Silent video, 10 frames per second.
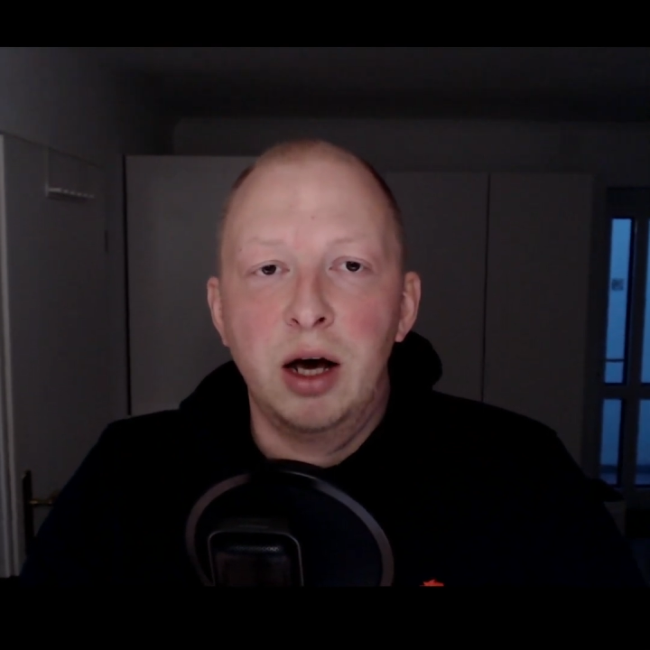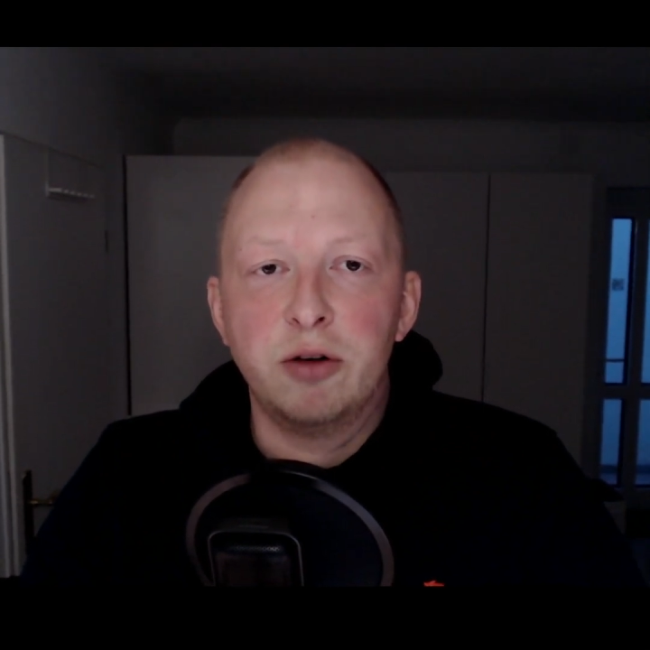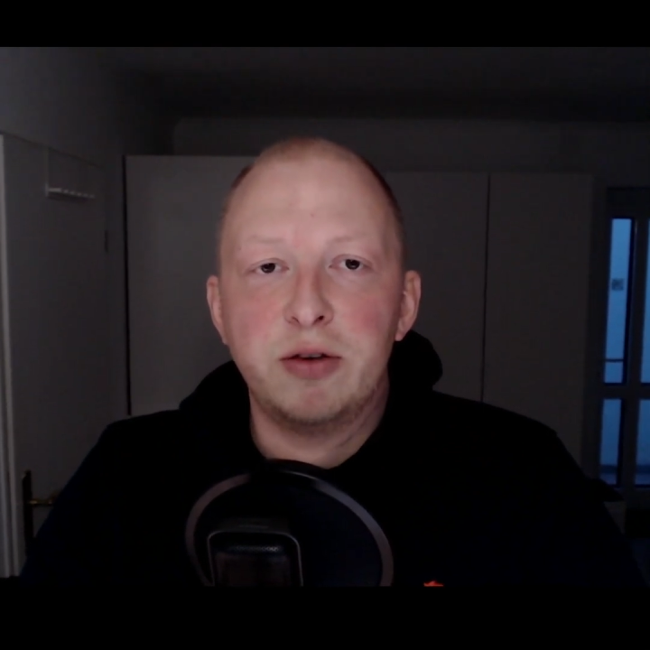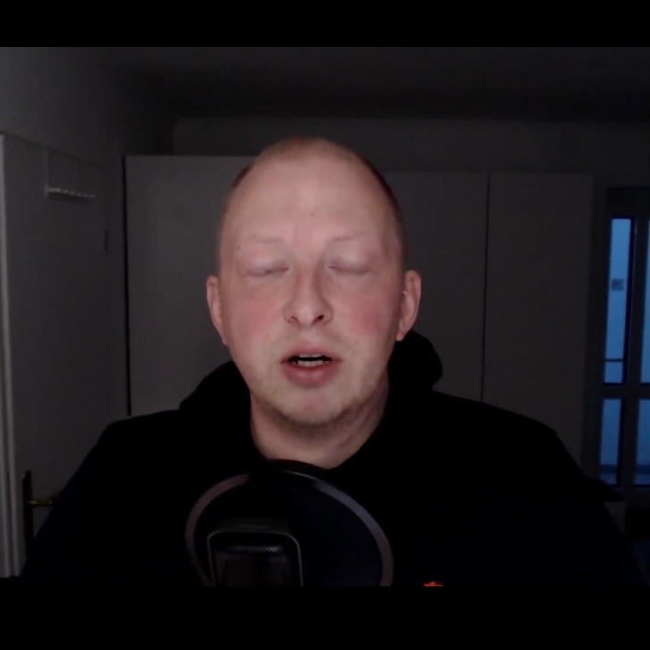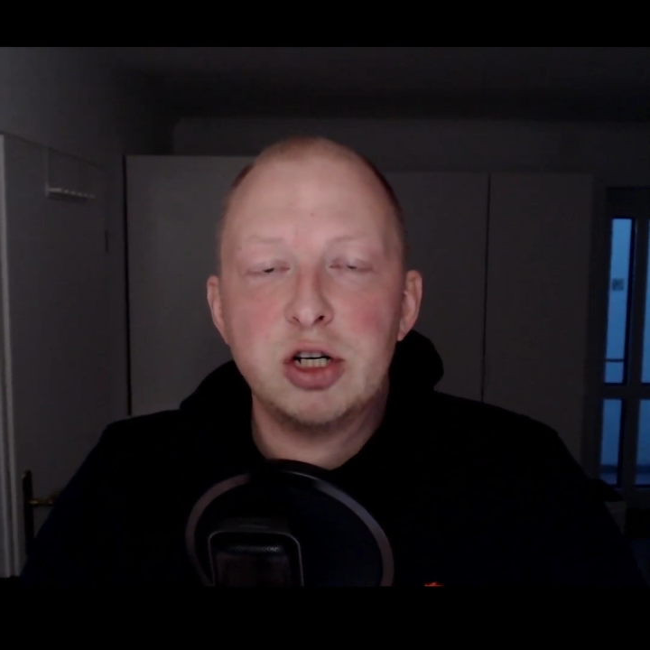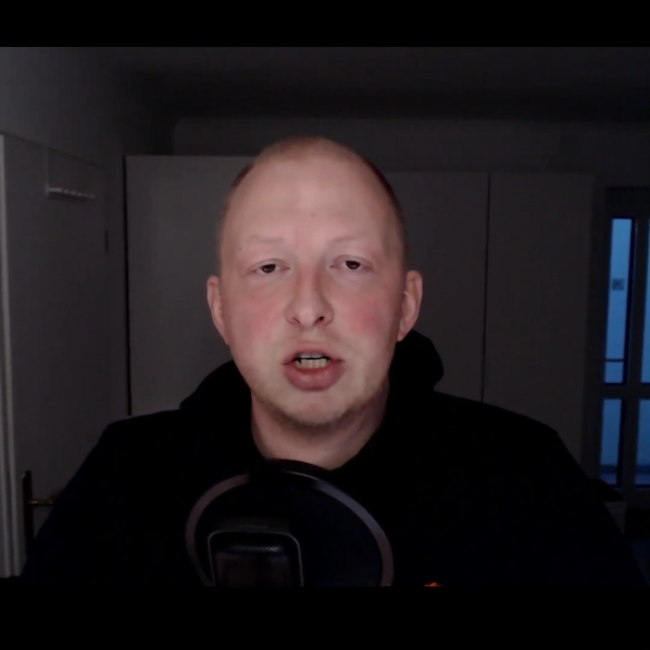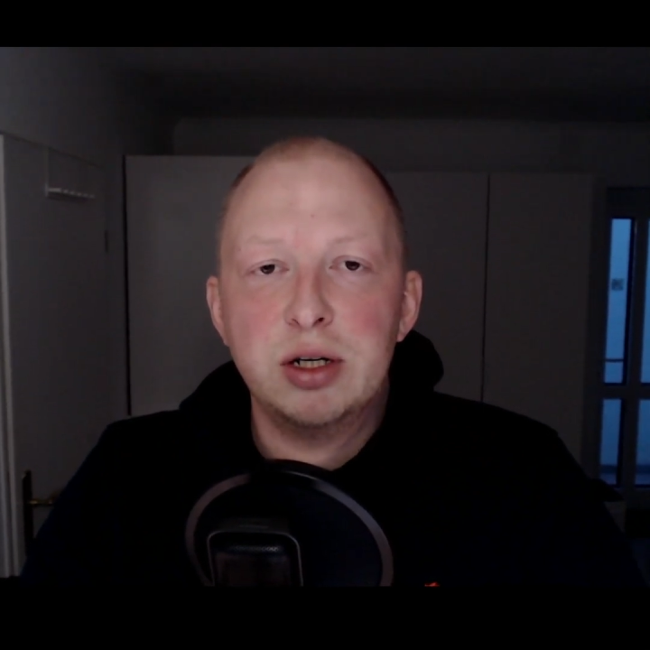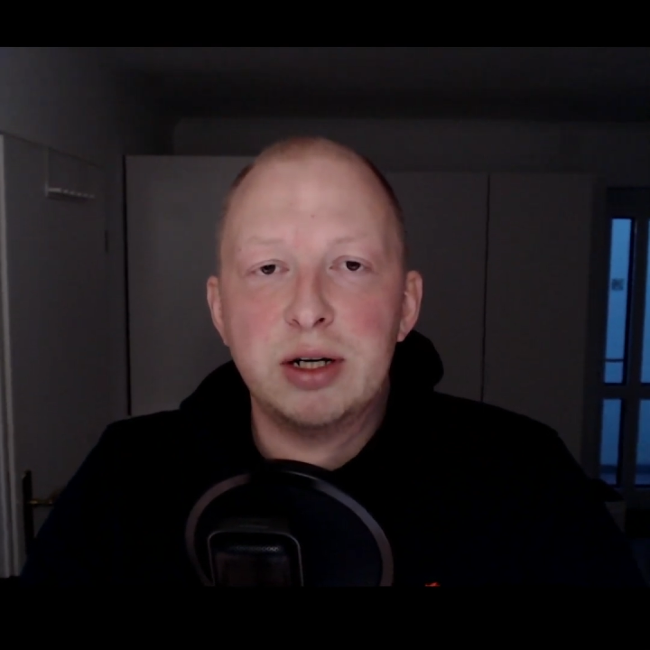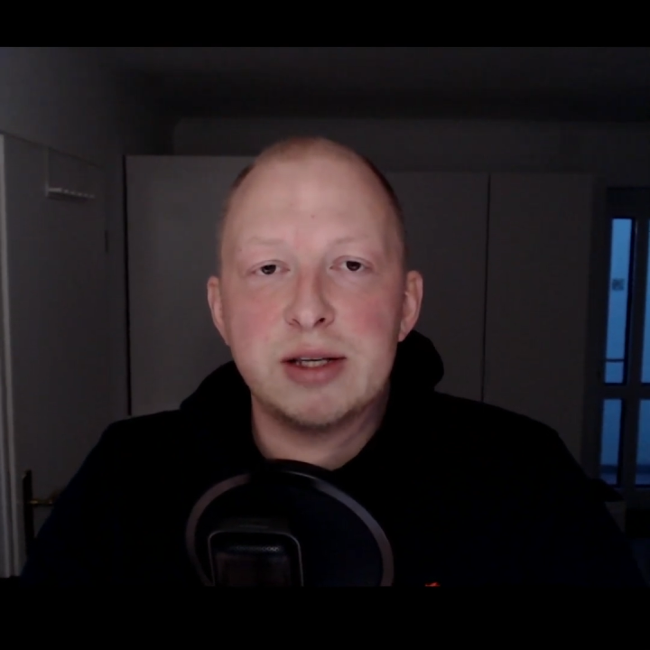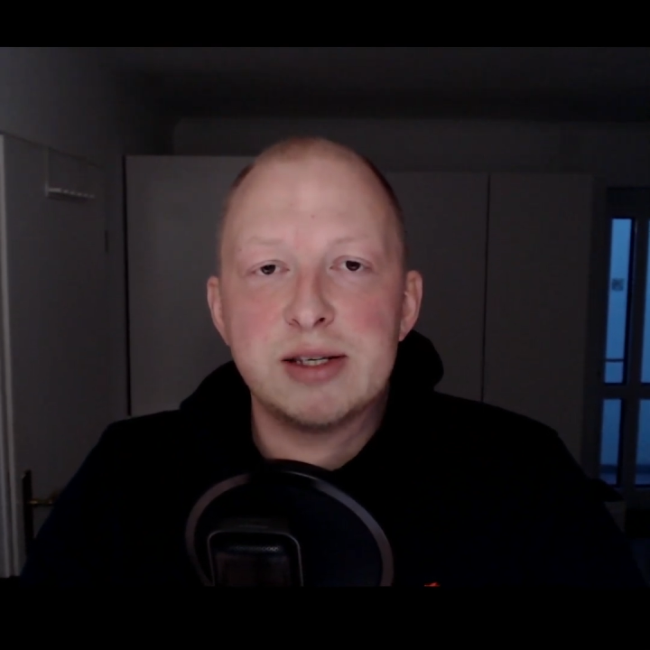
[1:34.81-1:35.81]
a
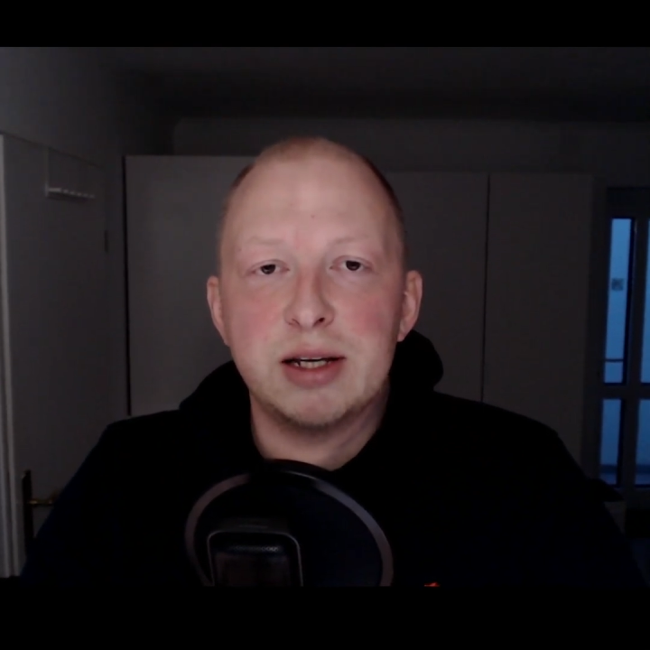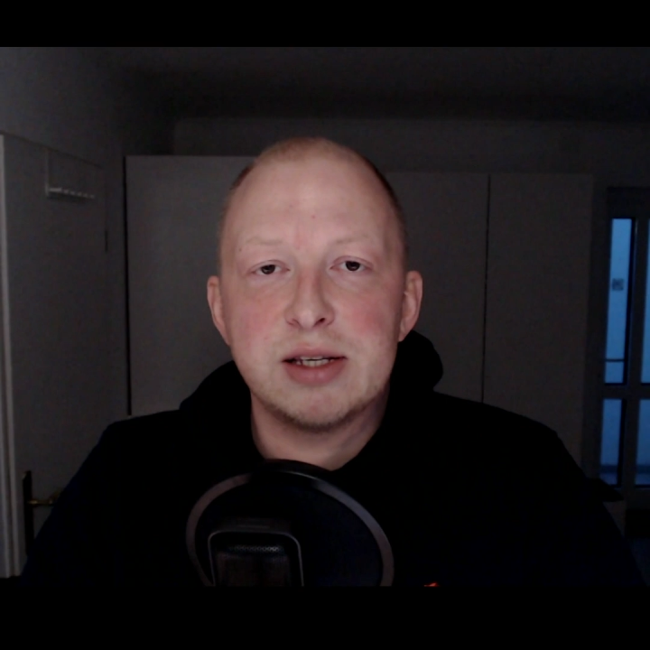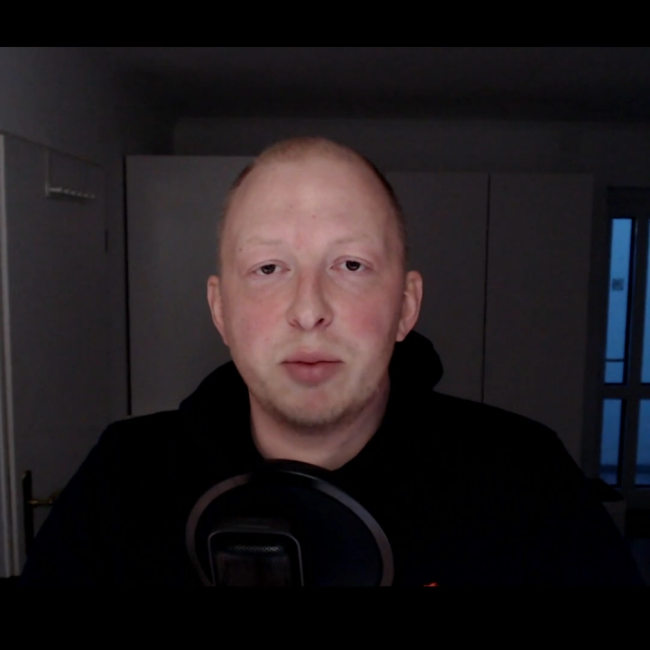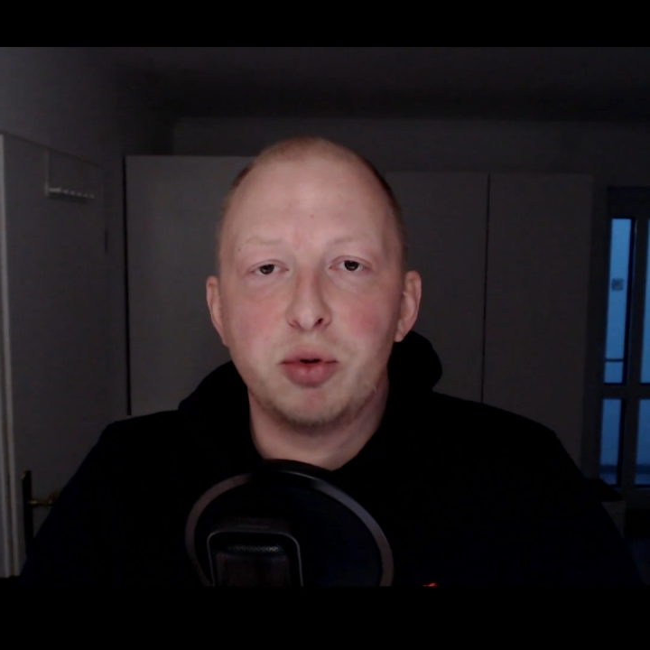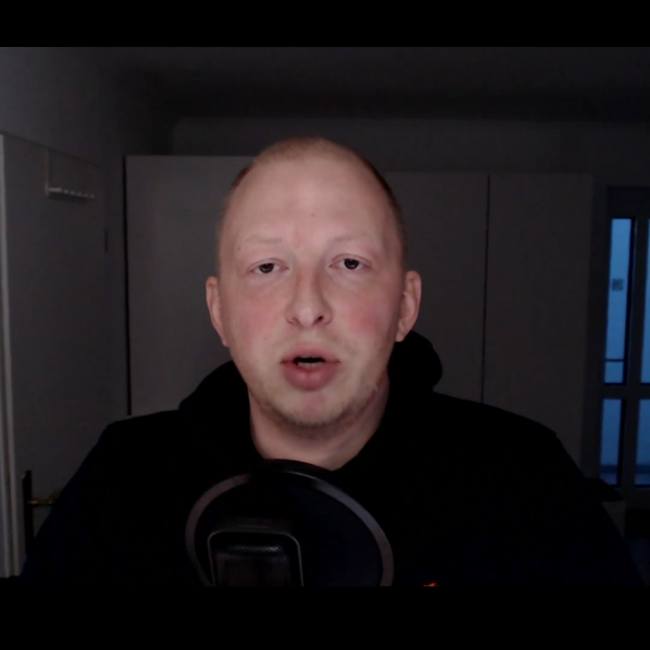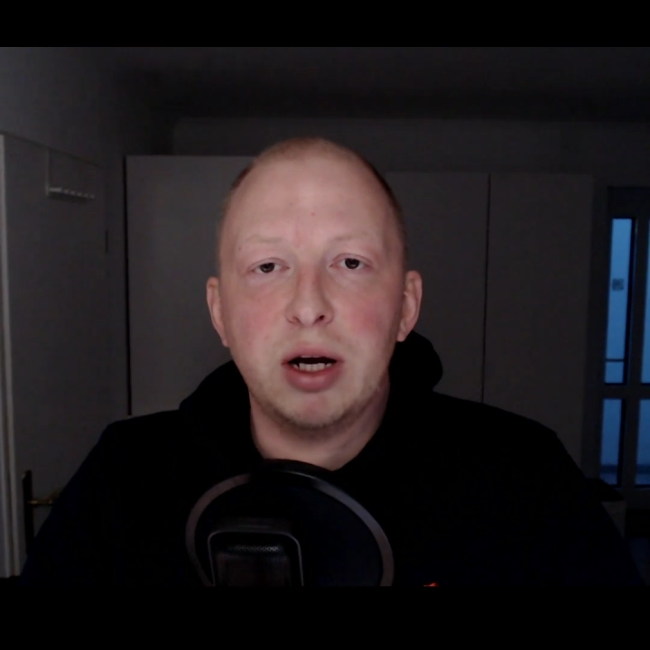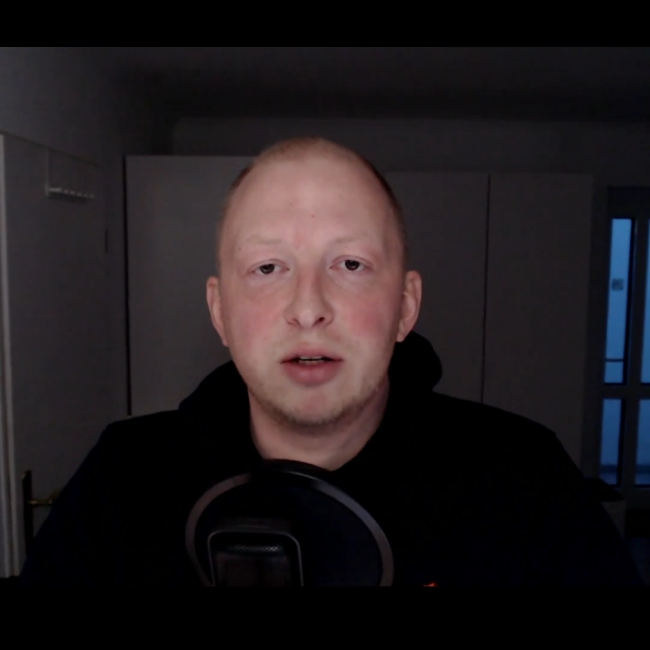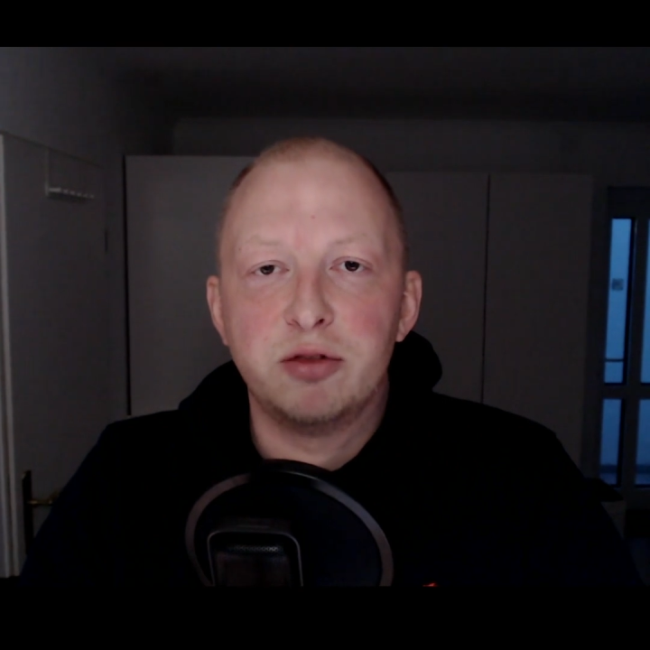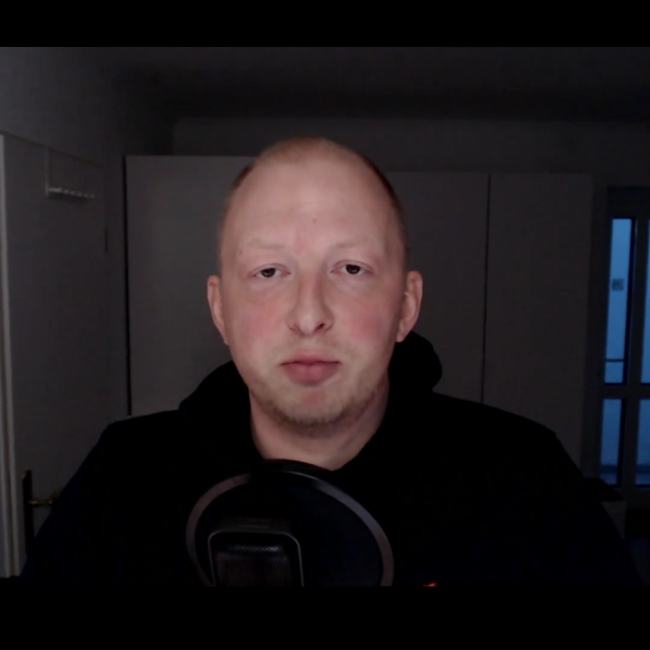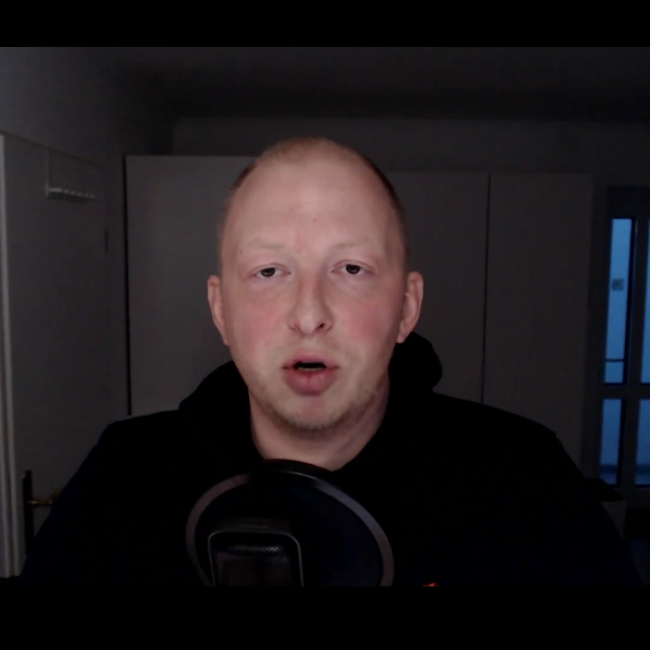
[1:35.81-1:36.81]
function that sets up reactive